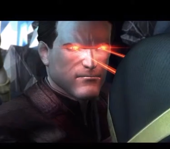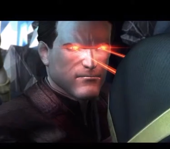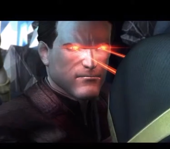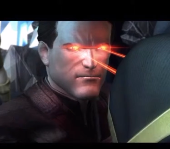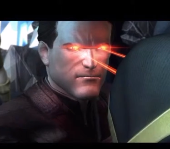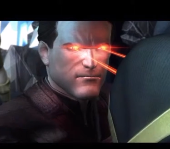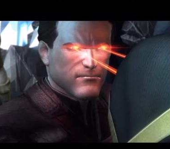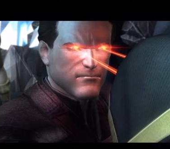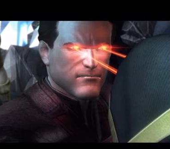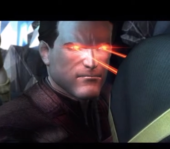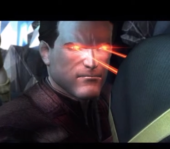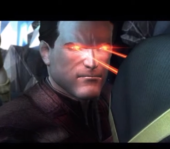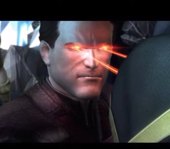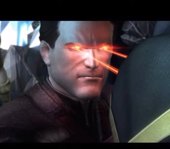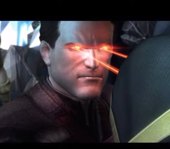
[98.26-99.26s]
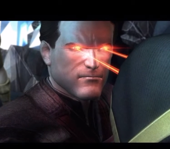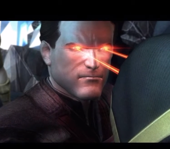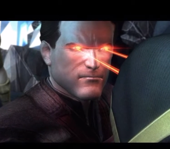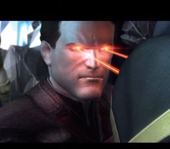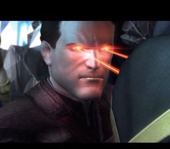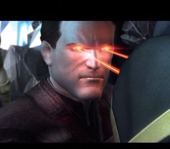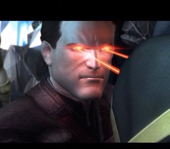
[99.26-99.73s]

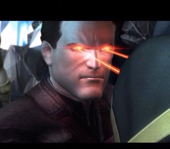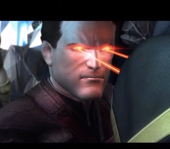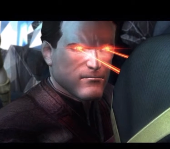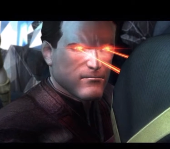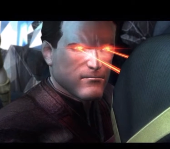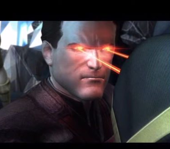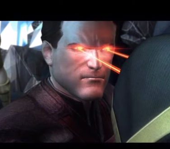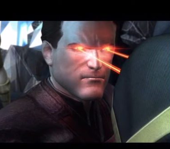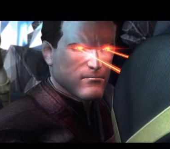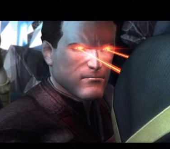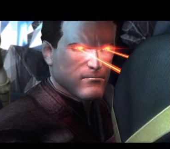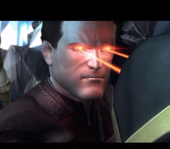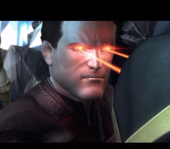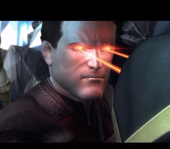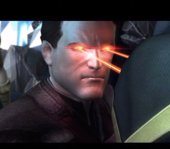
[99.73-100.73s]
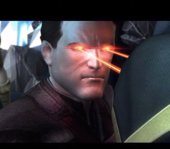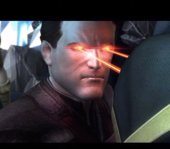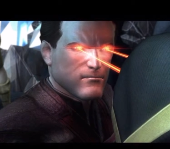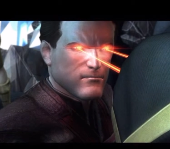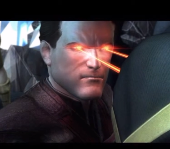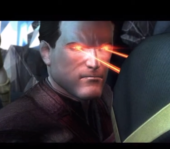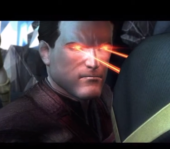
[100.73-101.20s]

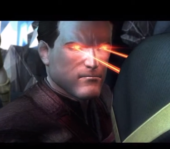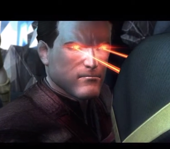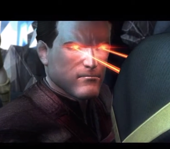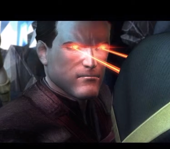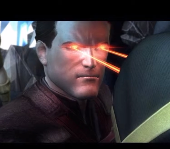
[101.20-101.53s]
(no one is talking)